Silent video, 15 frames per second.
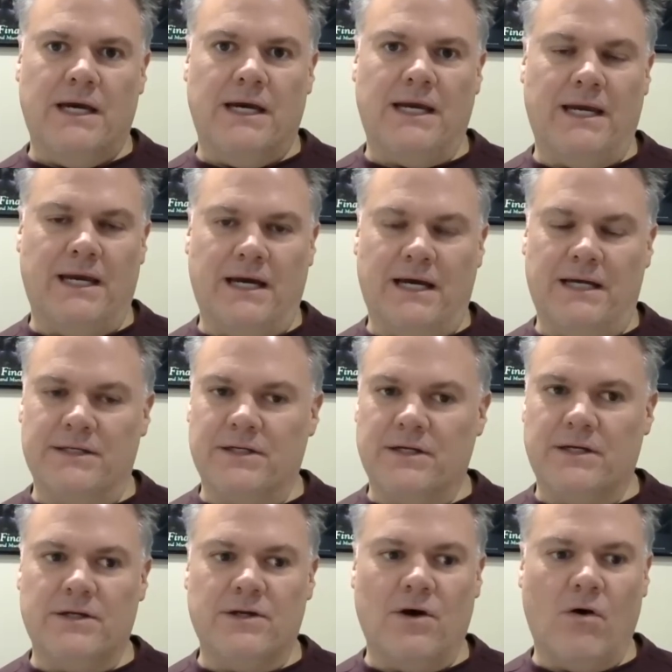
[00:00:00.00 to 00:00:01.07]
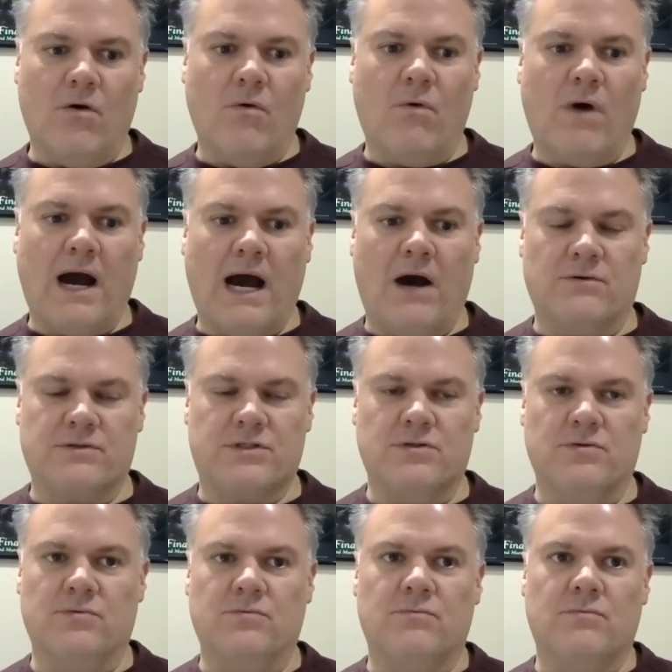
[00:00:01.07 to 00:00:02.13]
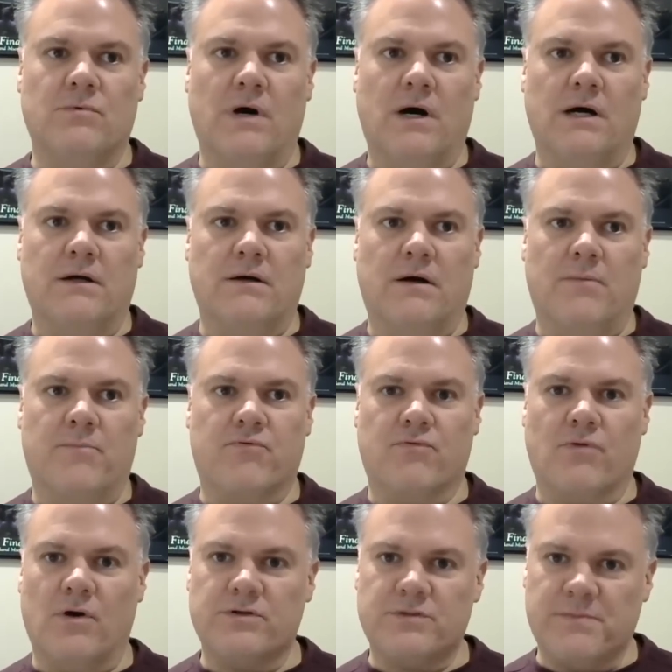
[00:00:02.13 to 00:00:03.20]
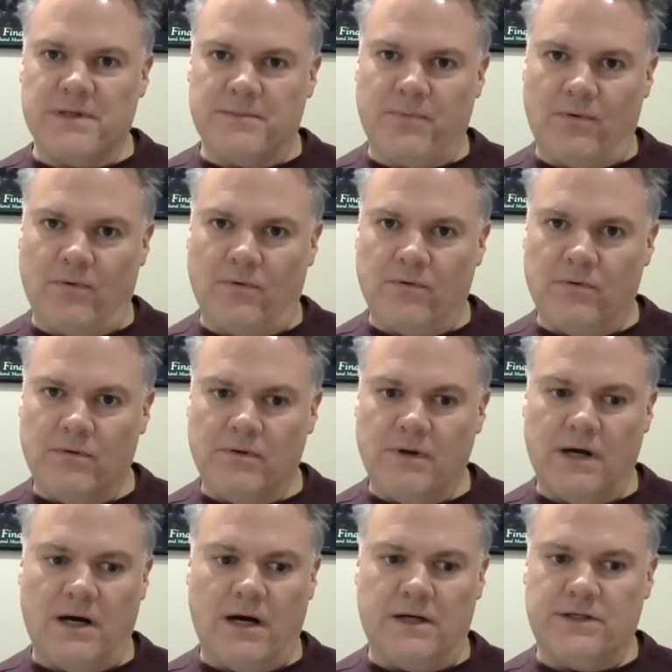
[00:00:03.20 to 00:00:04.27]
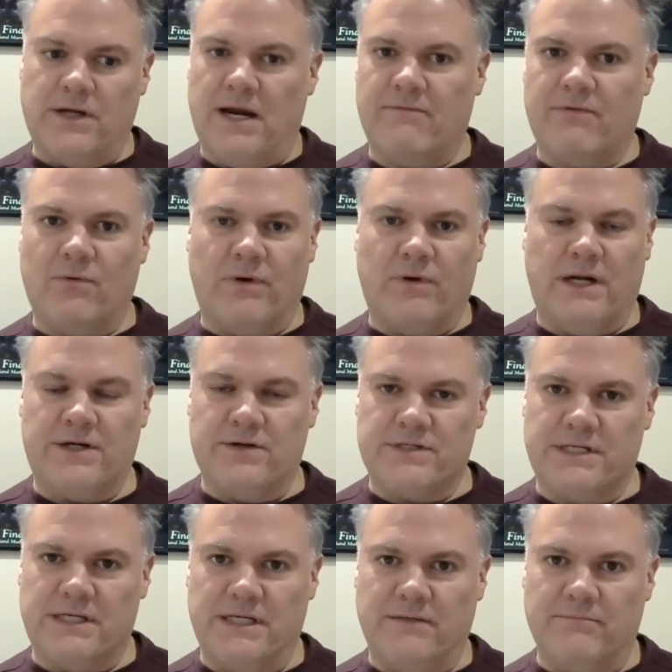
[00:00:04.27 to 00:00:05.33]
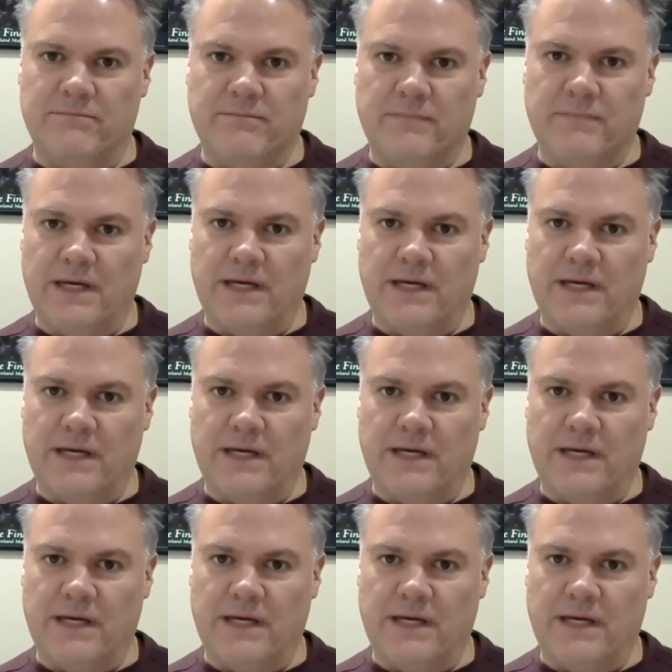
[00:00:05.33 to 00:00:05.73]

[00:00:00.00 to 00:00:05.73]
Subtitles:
and know how to approach people, everyone on your team,